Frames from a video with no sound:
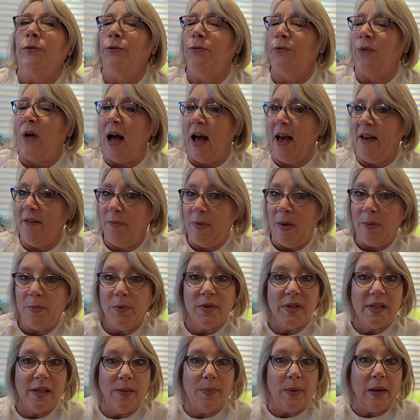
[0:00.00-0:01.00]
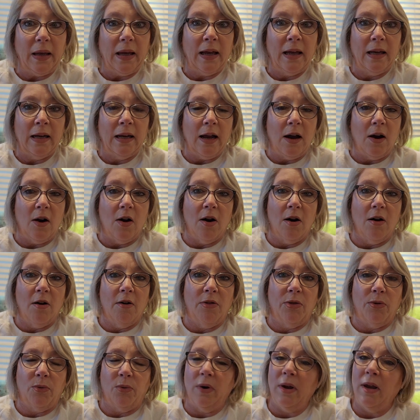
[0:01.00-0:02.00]
5 people sleeping in
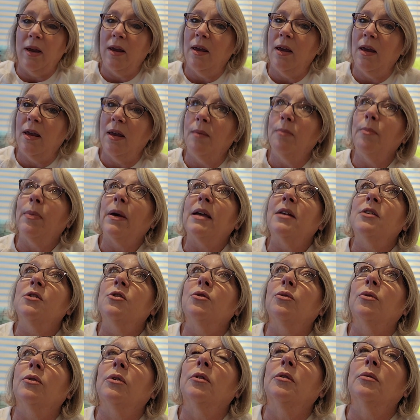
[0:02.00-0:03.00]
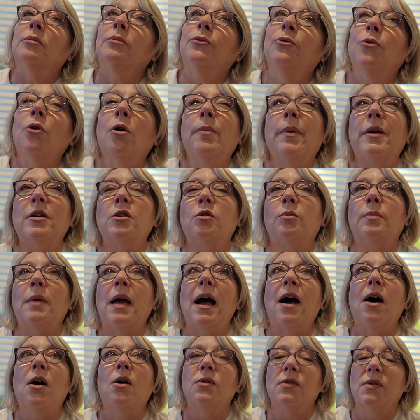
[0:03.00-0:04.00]
our 4-bedroom
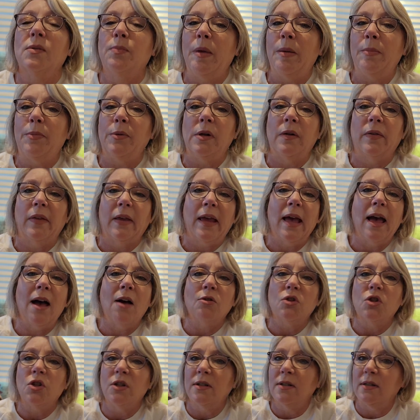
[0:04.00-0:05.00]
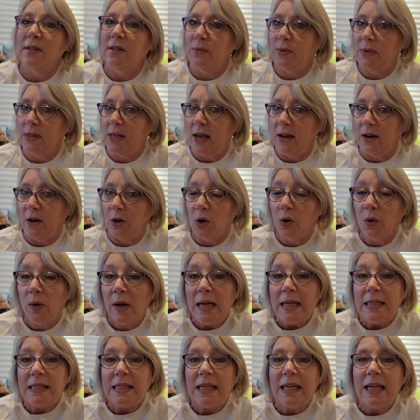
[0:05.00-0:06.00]
house, people on the couches. It was kind of
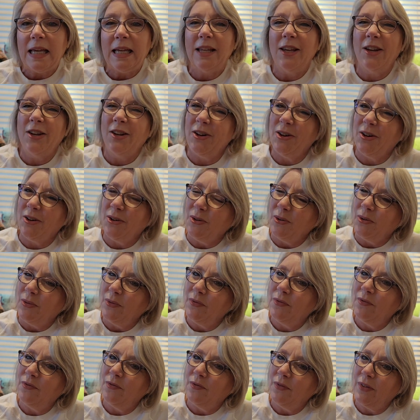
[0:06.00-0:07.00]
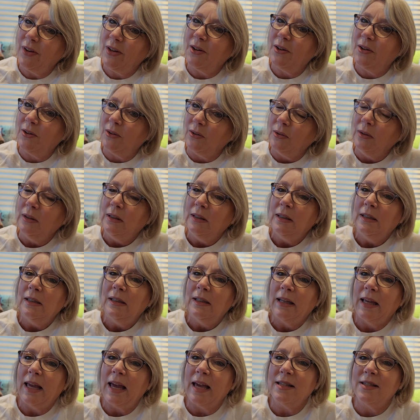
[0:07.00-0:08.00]
crazy. And, you know,
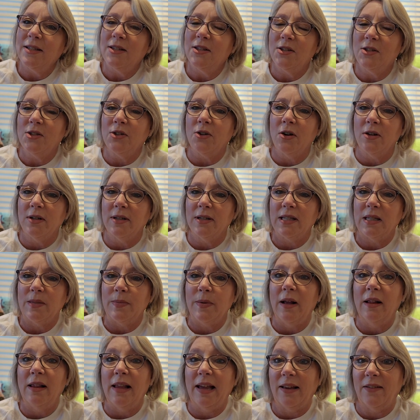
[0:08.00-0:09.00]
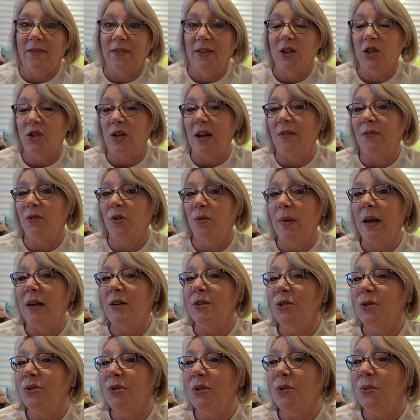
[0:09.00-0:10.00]
guests start to smell like fish after
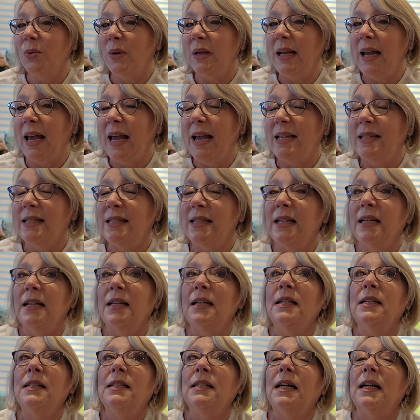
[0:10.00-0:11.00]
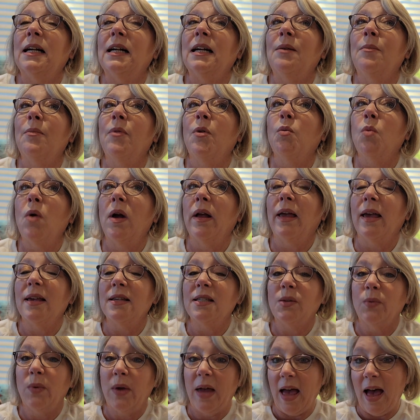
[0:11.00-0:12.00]
about 2 to 3 days. The one
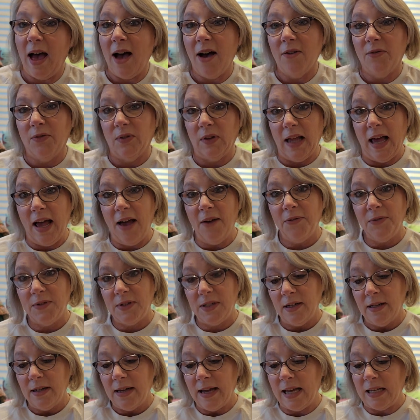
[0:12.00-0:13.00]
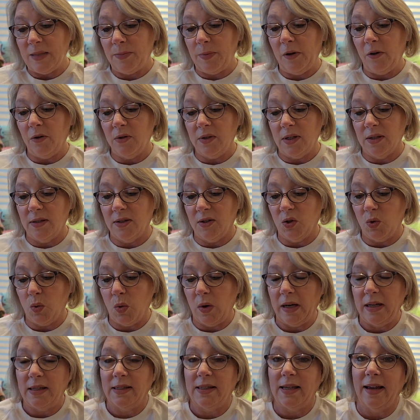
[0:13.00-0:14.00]
guest that we have left has been here since the
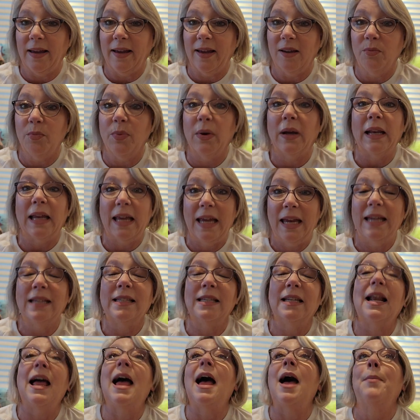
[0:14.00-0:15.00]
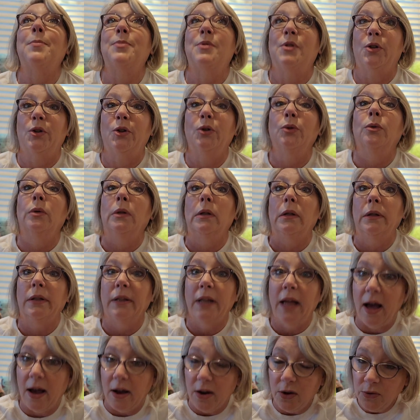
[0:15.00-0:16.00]
22nd, but he's an absolute
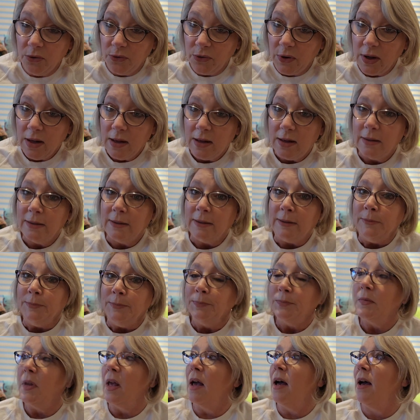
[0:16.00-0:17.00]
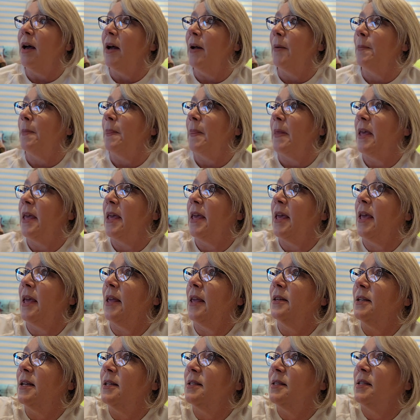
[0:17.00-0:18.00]
love.
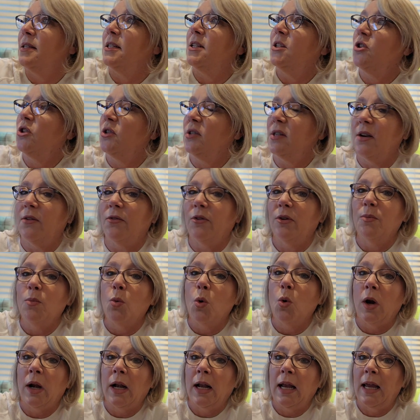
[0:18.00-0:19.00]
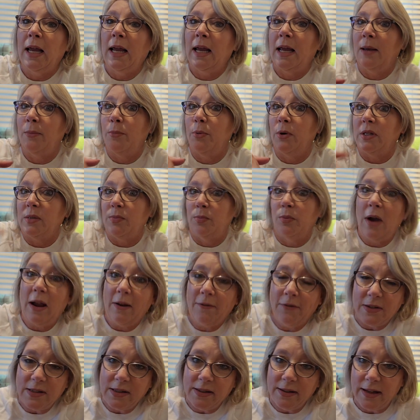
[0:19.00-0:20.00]
He does the dishes every morning, puts
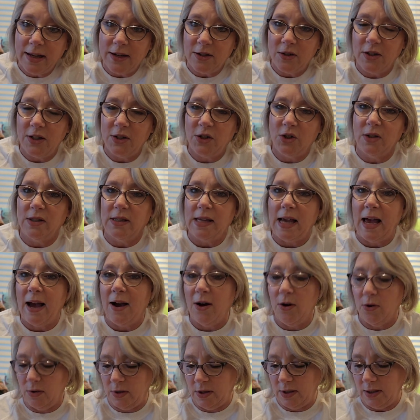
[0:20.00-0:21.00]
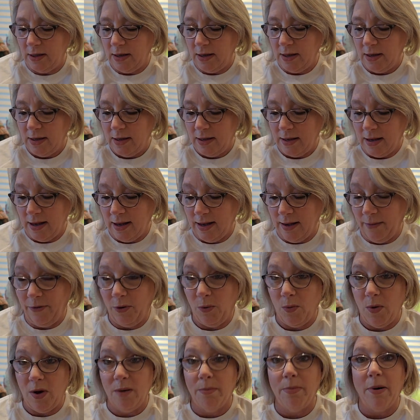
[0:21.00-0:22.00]
breakfast dishes out. If
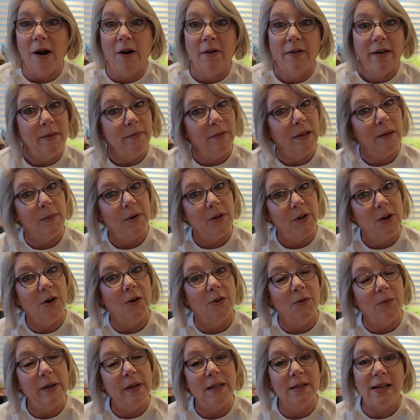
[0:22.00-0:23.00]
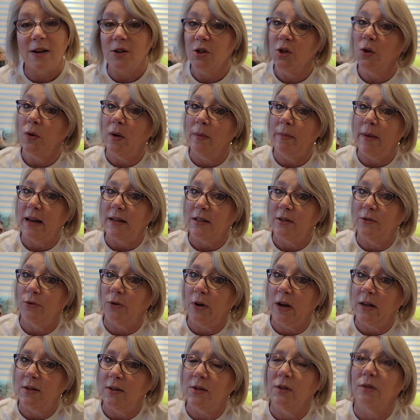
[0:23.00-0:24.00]
you want to borrow him, let me know. He's actually going back to
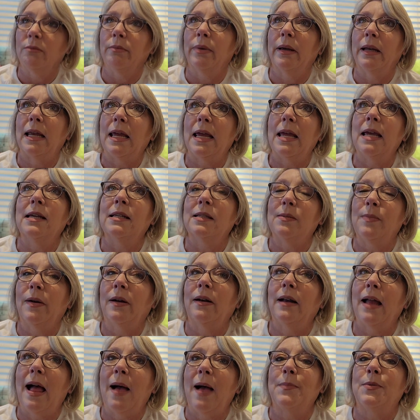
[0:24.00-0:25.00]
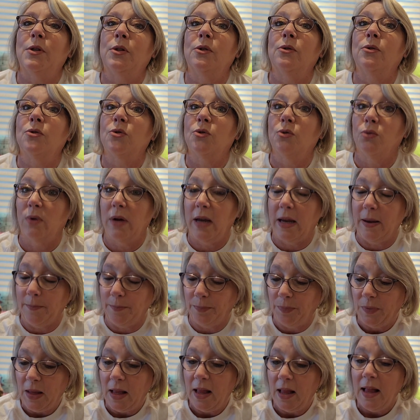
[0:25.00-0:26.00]
France soon, but he has been an absolute
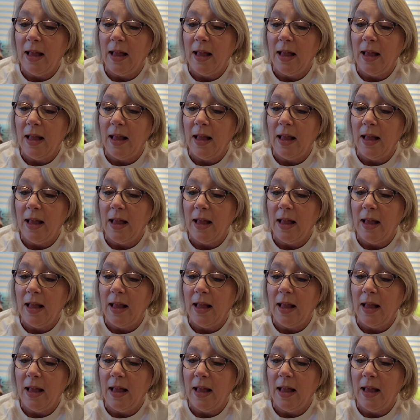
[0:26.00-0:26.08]
dream.